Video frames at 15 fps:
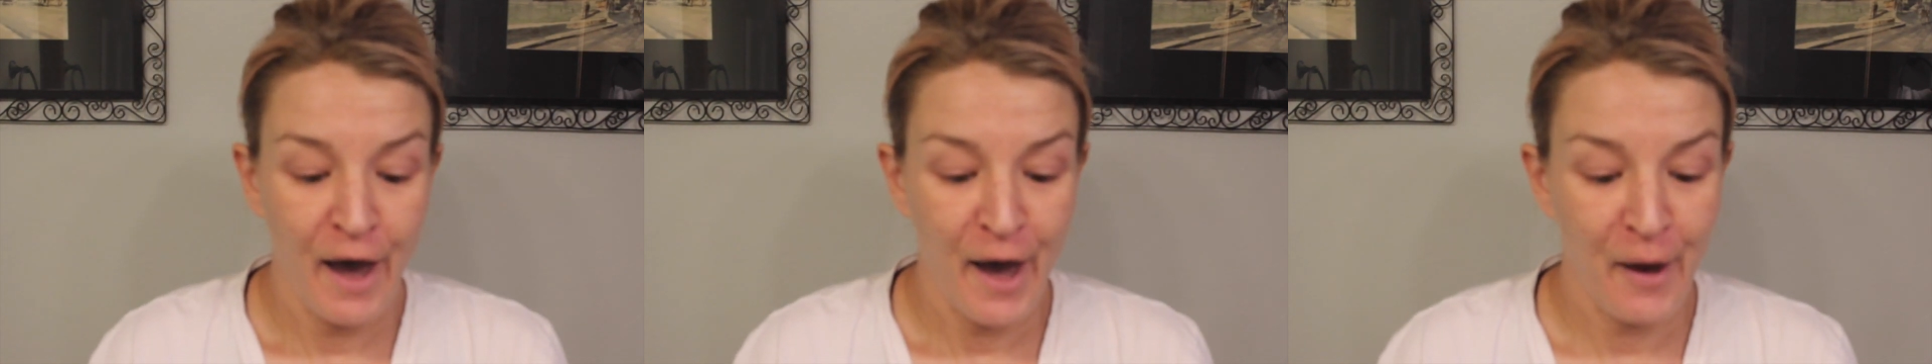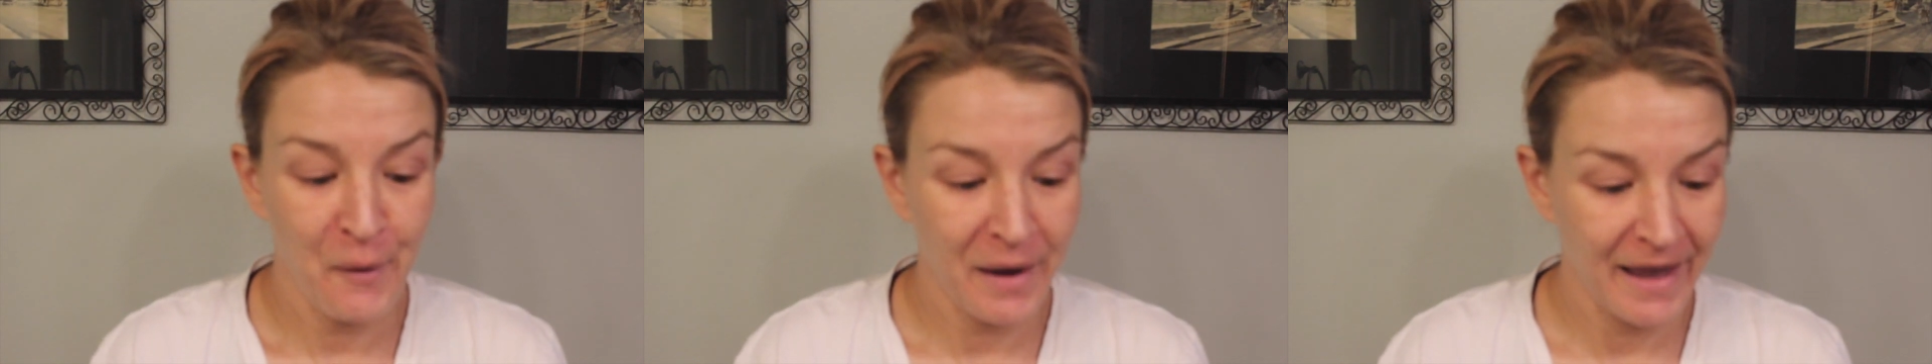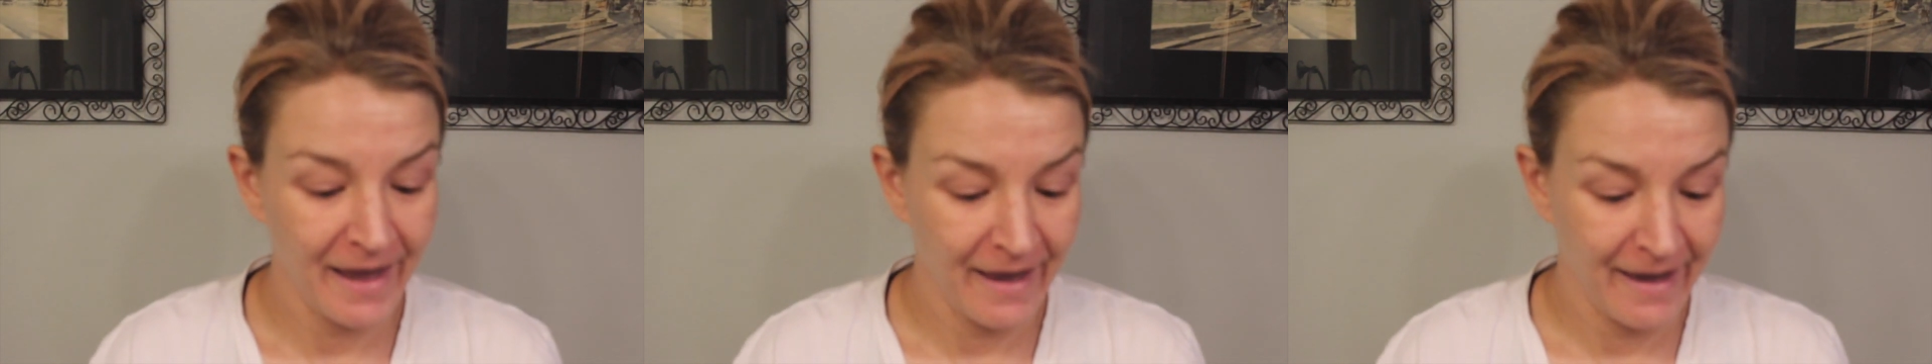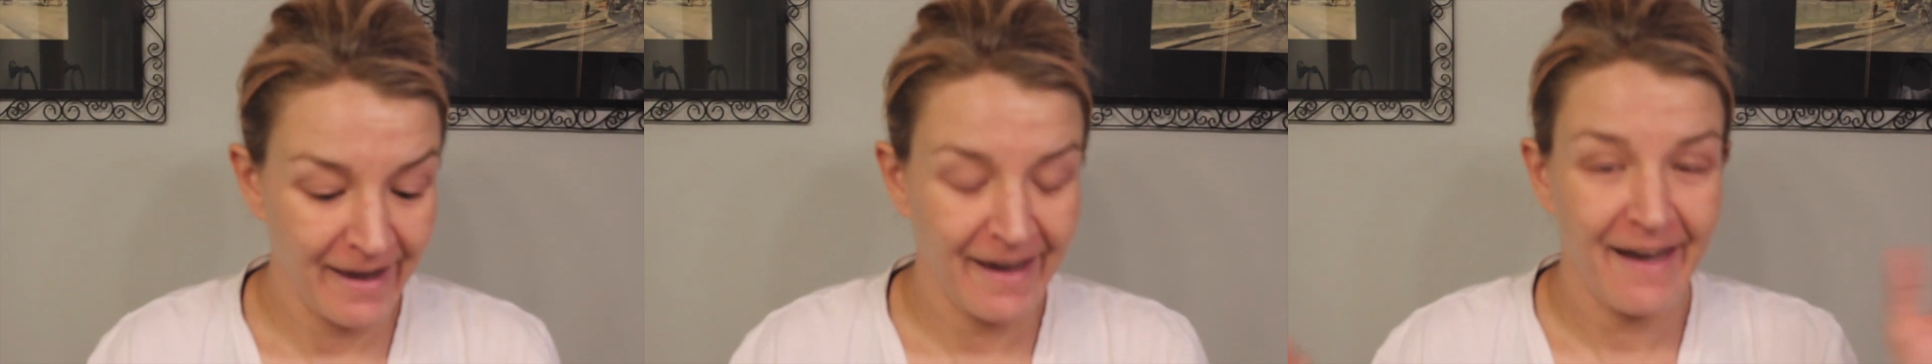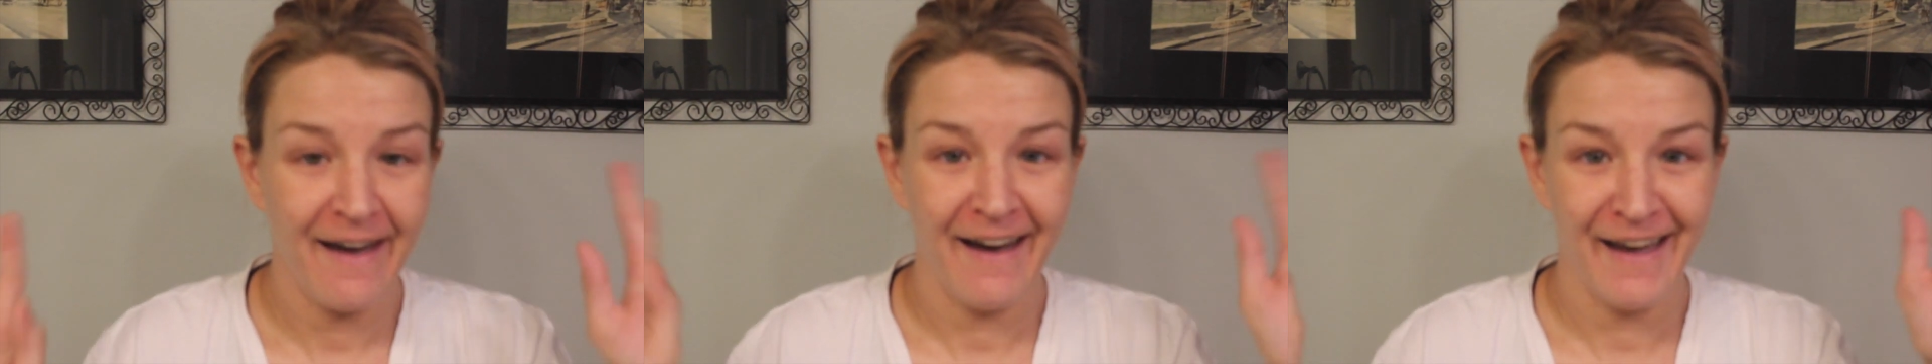
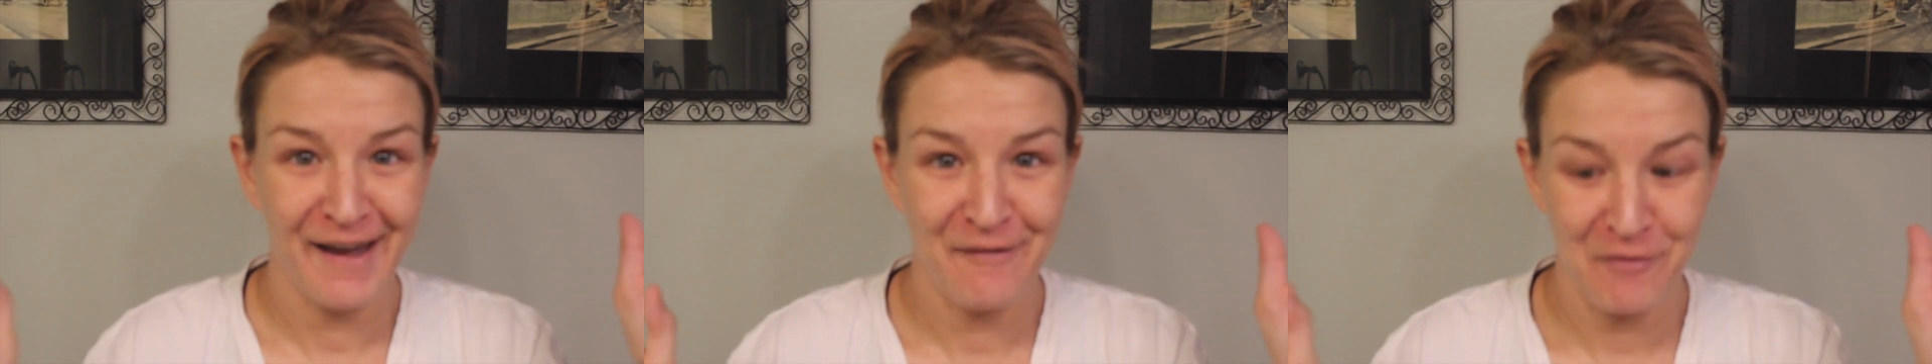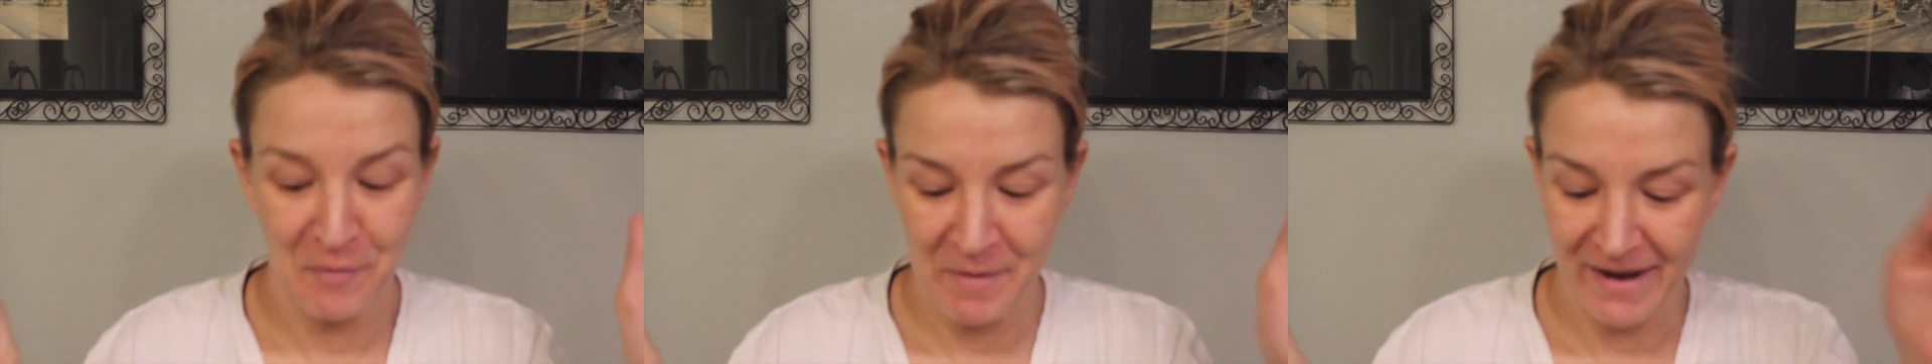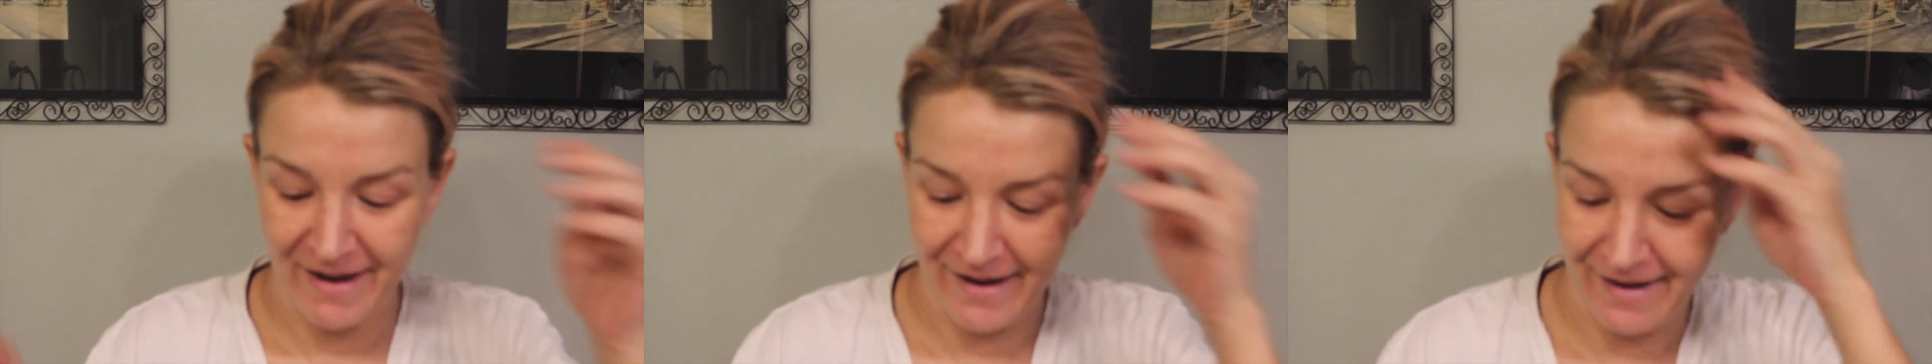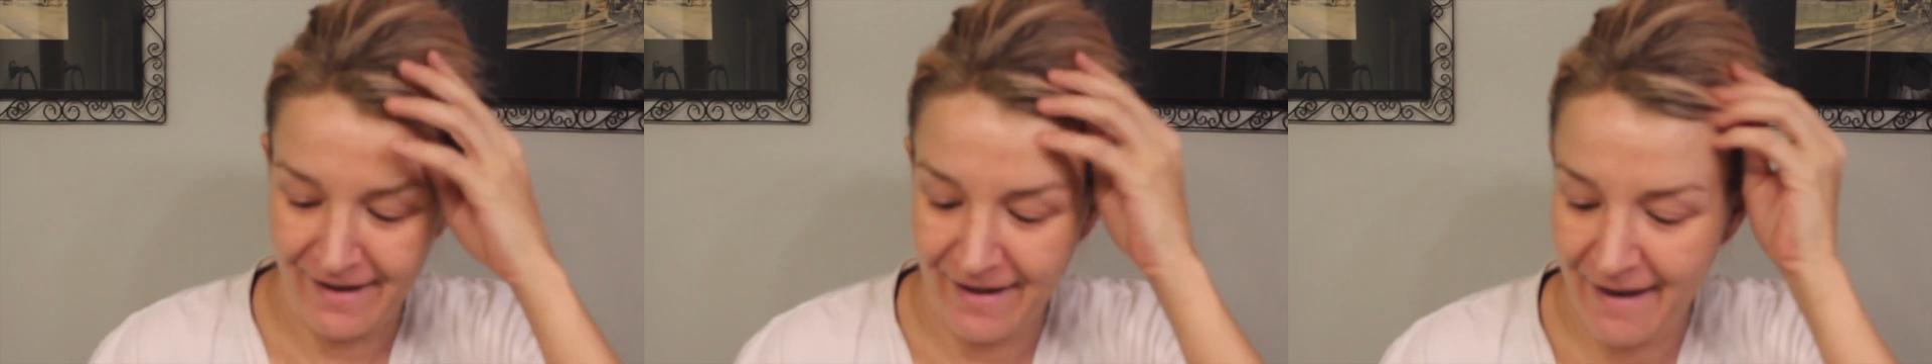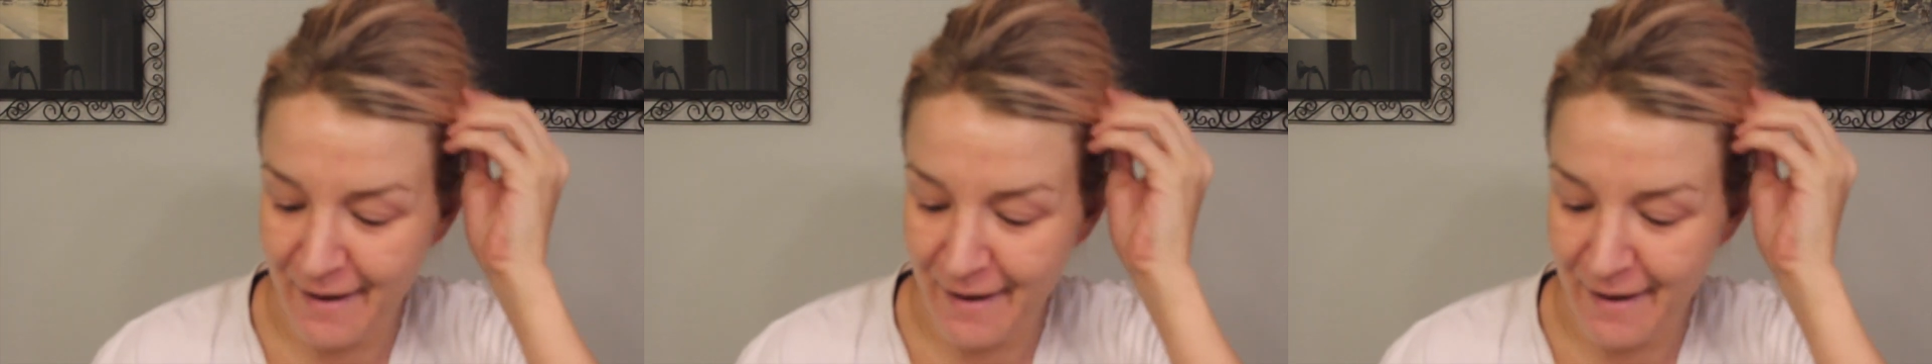Okay, hi everybody.